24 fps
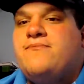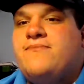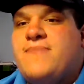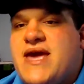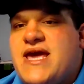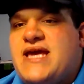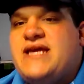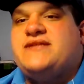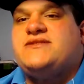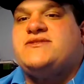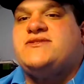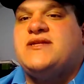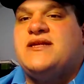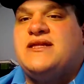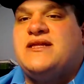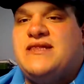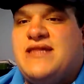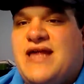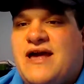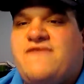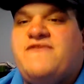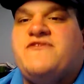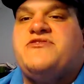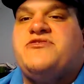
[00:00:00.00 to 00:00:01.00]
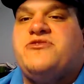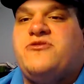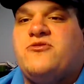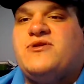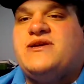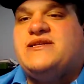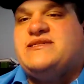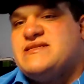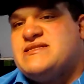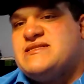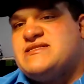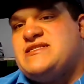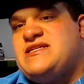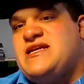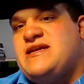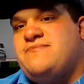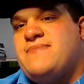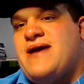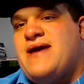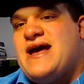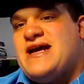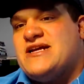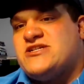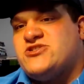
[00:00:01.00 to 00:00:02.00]
May 11th,
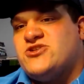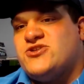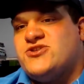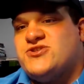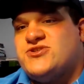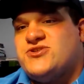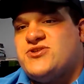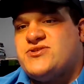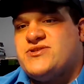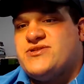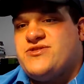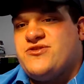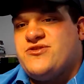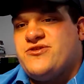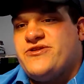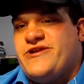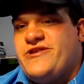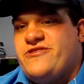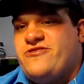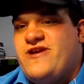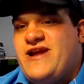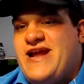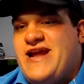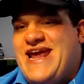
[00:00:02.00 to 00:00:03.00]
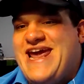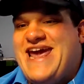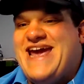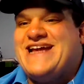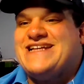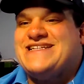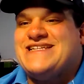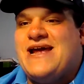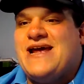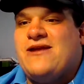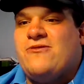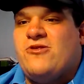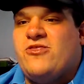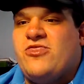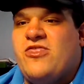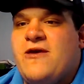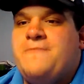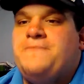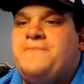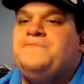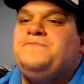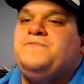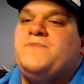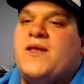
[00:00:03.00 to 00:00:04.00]
2016, Max Scherzer's 33, and tied with
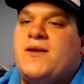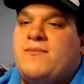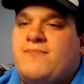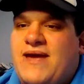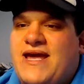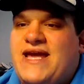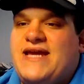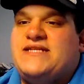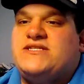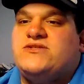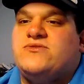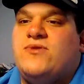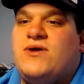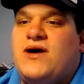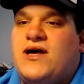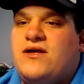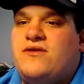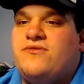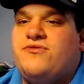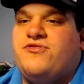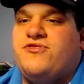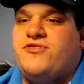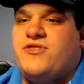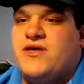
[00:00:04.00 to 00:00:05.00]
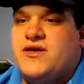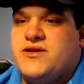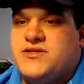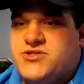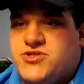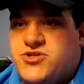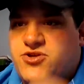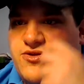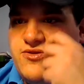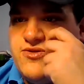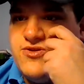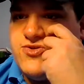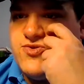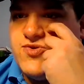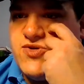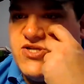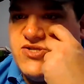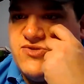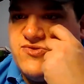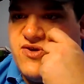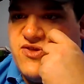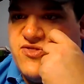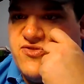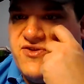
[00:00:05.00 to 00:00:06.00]
May 12th,
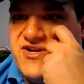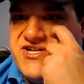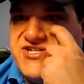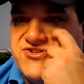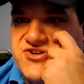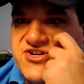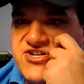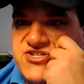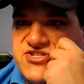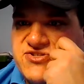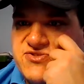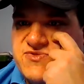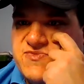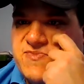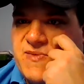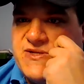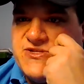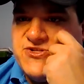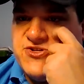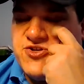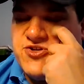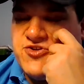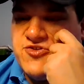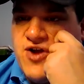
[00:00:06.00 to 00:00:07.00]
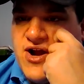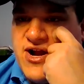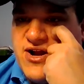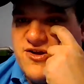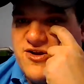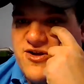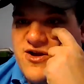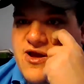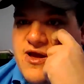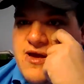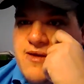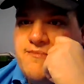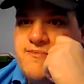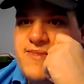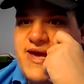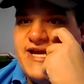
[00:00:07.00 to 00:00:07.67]
2023, Spencer Strider.